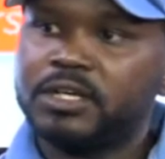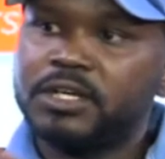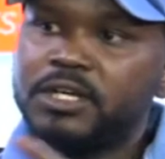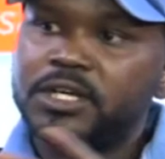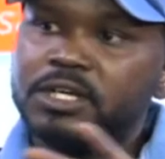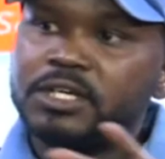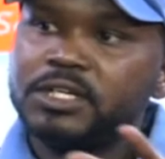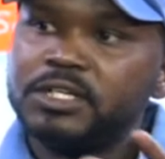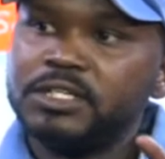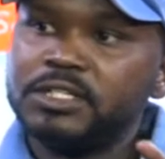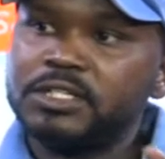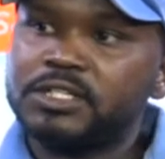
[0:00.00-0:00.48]

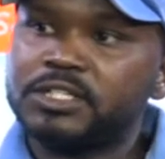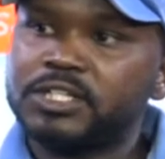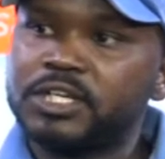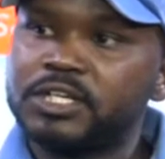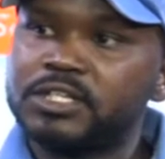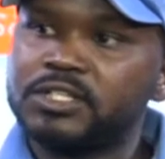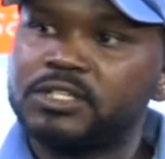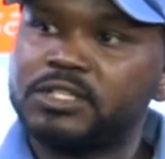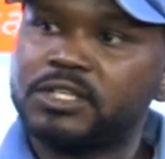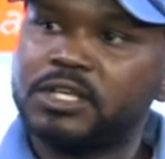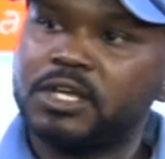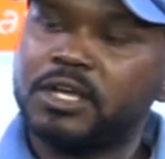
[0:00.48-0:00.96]
It's just
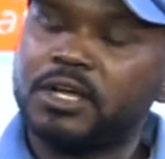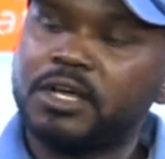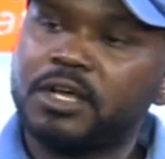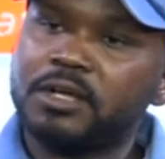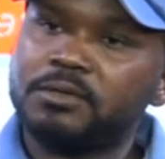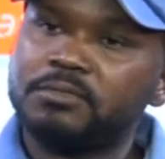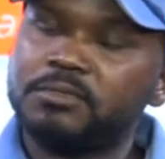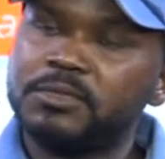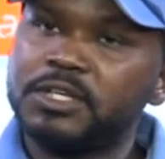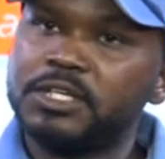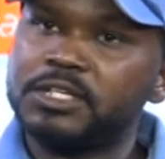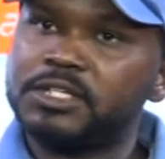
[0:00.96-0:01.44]

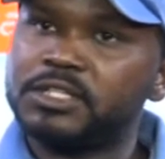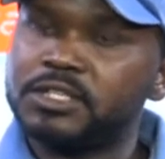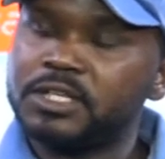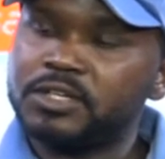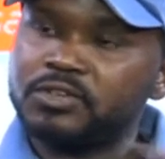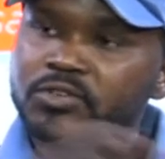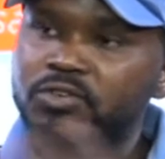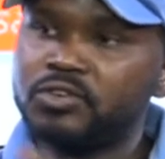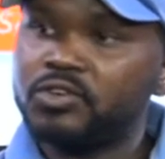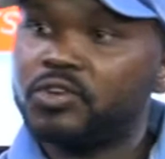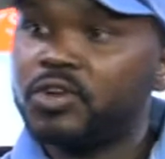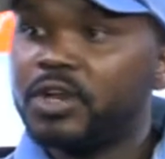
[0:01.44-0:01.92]
nested on your
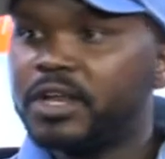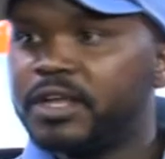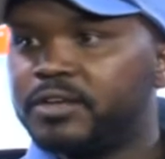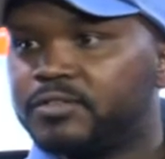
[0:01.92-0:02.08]
left